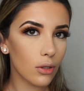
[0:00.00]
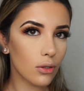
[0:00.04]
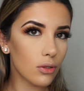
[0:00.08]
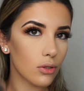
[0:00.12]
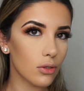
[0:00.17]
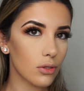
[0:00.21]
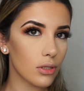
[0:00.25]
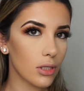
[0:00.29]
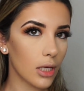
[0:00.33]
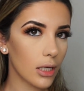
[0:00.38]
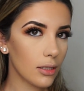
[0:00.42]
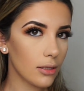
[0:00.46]

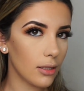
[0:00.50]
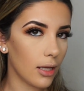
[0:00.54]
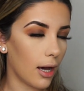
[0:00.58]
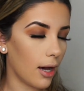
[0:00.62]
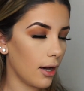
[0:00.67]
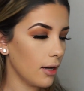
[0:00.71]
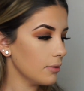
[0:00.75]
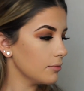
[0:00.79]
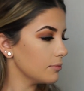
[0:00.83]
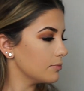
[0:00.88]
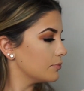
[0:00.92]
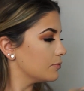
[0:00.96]
Just like
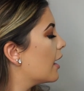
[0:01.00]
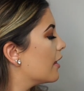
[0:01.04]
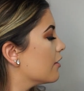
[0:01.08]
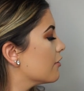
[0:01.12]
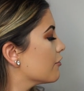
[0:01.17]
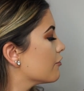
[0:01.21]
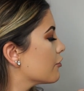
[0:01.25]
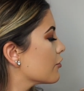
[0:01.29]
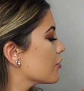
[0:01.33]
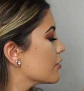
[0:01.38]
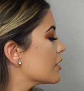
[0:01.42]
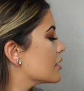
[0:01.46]
that. And
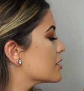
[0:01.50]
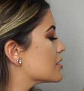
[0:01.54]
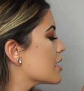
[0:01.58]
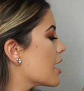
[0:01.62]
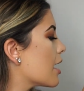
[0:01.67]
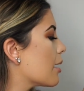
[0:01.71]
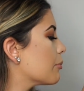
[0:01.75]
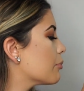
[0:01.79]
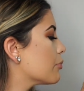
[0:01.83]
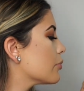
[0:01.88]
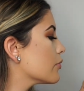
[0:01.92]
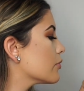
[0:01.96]
then for the
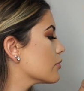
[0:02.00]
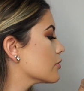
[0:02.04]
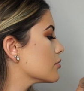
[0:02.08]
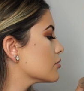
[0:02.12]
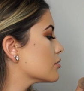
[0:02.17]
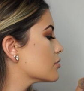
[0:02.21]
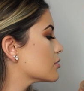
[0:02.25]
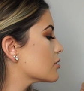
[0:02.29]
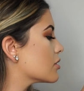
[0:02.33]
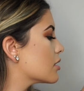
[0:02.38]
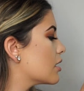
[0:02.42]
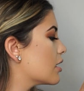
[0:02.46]

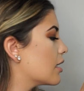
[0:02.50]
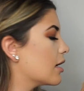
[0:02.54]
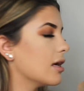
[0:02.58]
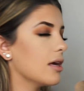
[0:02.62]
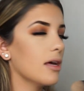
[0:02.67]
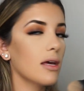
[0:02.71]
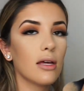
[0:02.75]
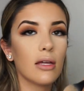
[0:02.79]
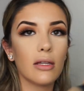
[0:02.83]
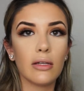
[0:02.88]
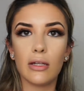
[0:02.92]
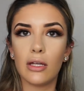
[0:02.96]
temples
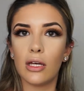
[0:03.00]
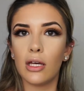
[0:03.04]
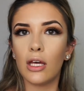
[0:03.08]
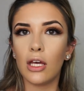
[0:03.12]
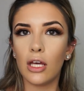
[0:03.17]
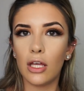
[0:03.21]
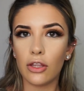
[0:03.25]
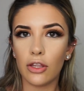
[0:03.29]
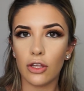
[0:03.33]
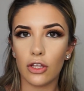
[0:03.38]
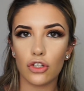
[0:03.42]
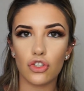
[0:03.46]
and
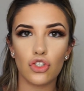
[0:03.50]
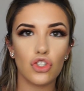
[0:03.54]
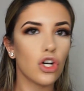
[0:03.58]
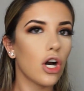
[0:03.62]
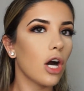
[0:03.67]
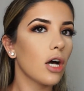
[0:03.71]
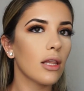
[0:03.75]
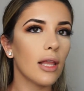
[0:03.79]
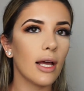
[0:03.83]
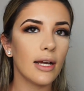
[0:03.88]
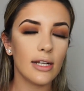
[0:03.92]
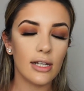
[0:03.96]
the
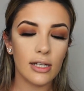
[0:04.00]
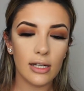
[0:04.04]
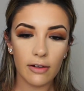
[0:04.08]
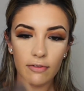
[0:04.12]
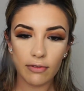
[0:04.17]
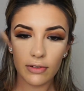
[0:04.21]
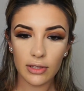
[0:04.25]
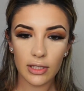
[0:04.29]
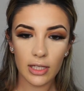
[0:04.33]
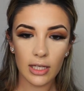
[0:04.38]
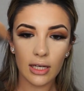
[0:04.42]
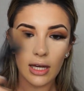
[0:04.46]
jawline and
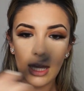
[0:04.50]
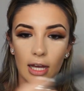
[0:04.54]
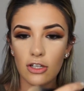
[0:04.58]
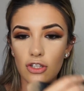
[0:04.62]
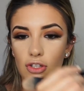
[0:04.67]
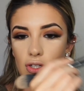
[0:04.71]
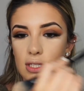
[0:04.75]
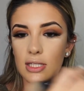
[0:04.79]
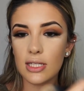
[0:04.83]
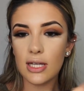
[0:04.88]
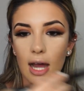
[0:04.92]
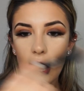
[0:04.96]
everything, I
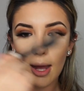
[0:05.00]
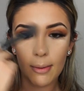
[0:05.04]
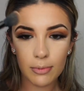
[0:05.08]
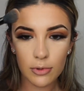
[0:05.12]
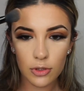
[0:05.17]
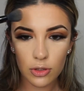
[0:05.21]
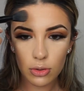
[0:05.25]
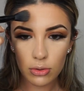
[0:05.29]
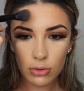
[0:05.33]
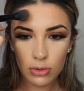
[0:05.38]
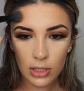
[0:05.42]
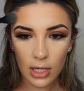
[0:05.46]
just tap
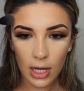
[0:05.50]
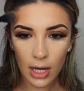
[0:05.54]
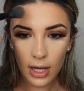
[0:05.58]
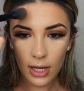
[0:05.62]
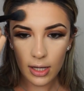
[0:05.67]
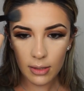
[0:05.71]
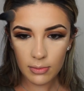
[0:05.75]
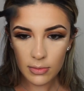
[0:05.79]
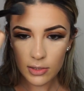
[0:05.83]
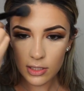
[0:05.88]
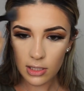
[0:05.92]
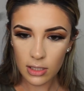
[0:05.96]
2
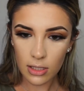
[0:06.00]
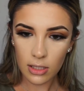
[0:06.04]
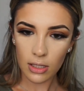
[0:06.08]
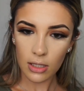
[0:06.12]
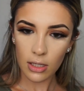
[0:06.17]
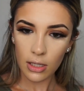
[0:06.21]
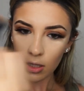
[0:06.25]
times,